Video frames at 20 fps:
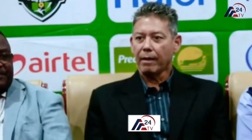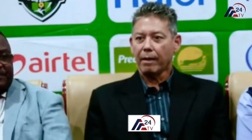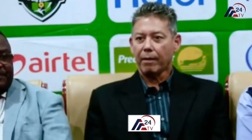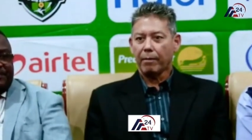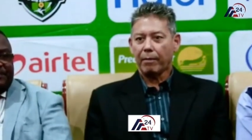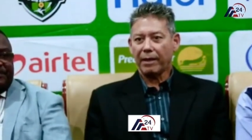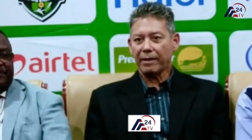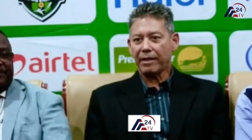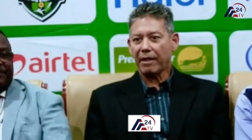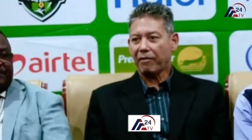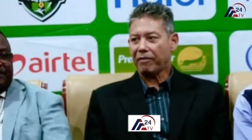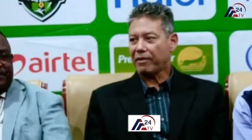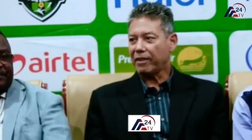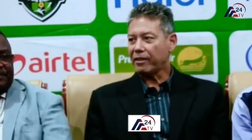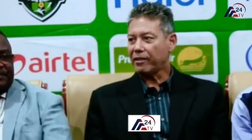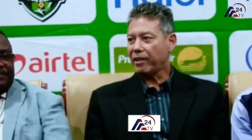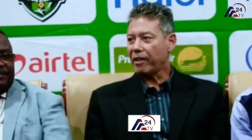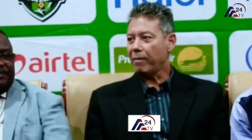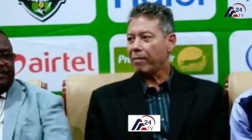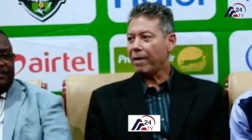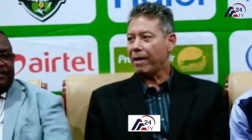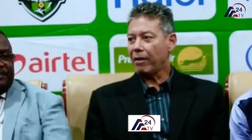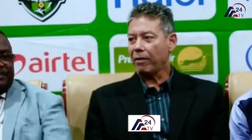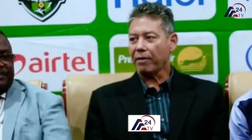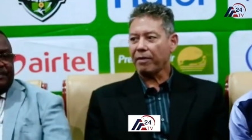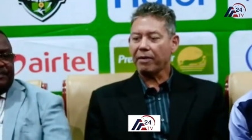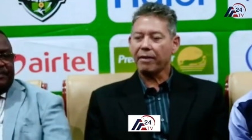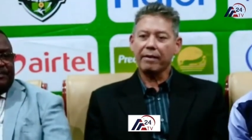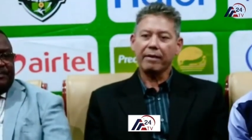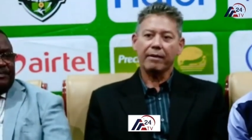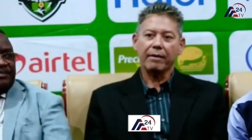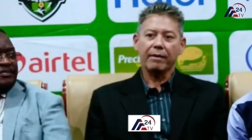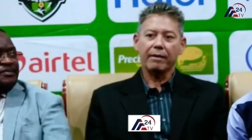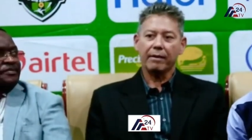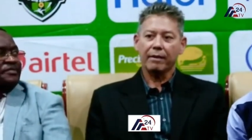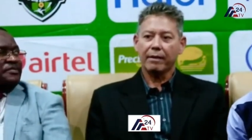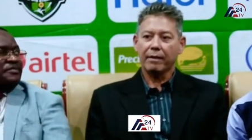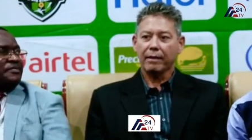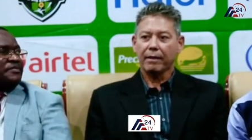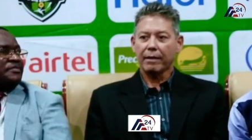But after 3 months,
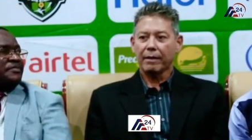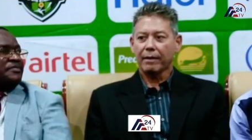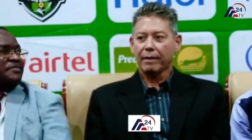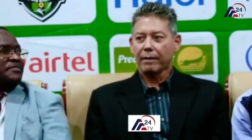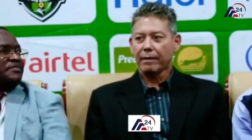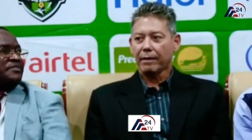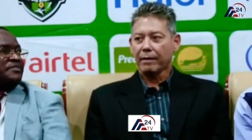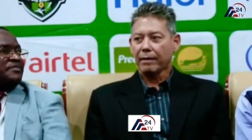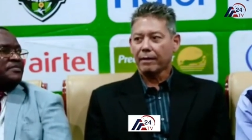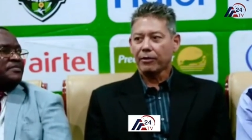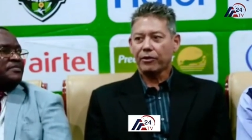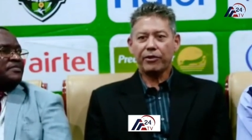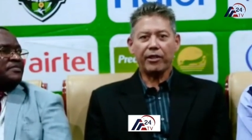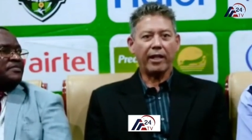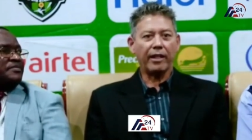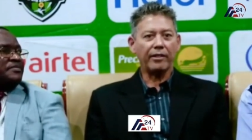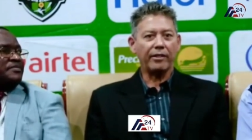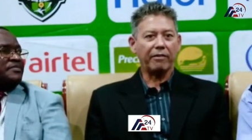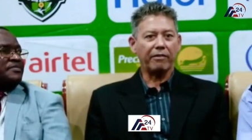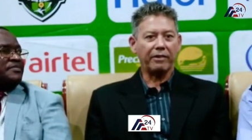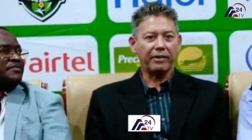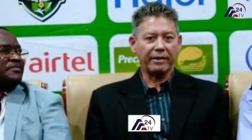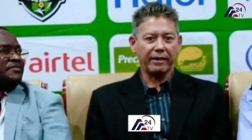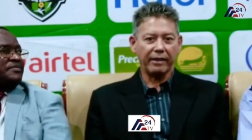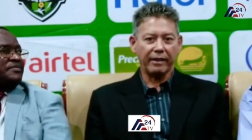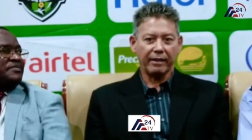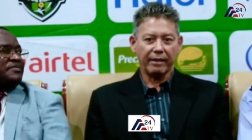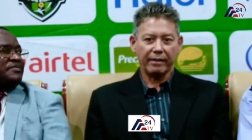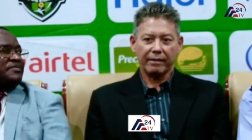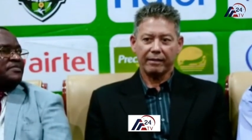change everything.